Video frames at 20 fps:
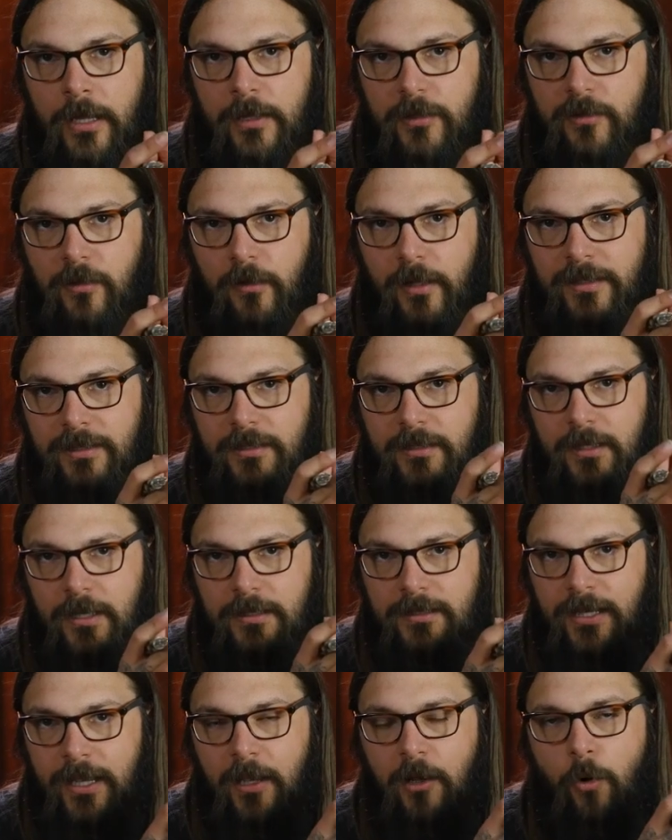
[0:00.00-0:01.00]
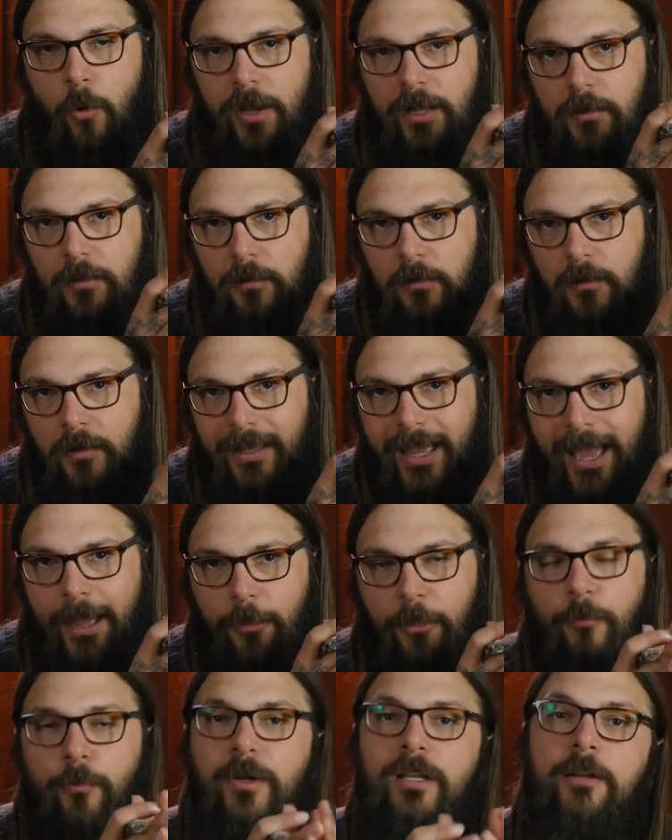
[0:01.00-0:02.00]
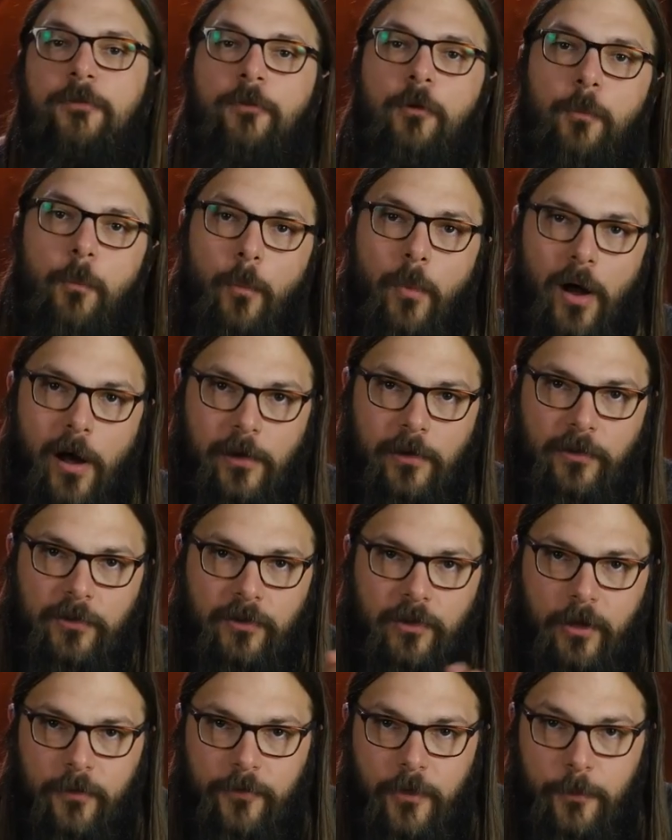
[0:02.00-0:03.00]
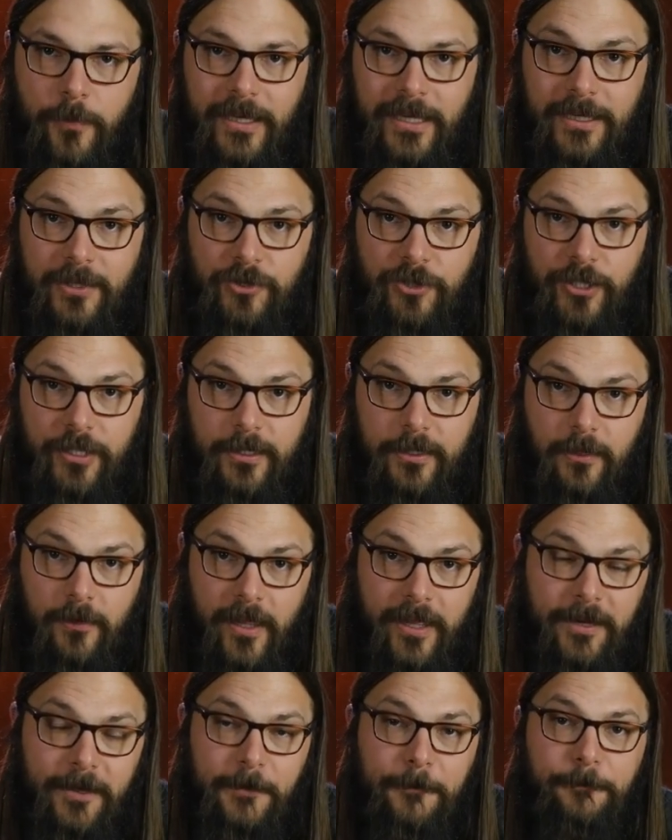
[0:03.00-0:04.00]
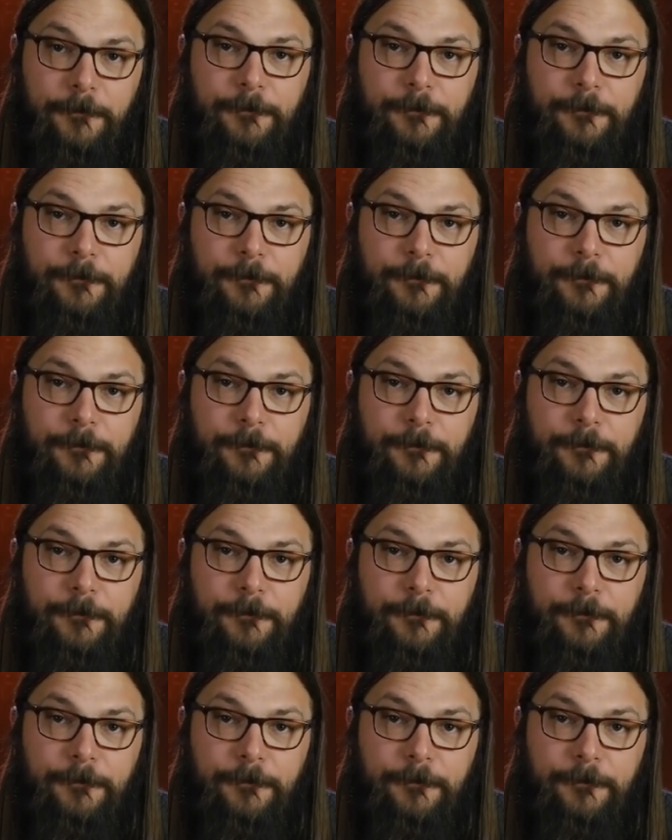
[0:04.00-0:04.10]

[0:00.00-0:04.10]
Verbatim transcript: So let's take a quick look at three different models of the B&G Caletta.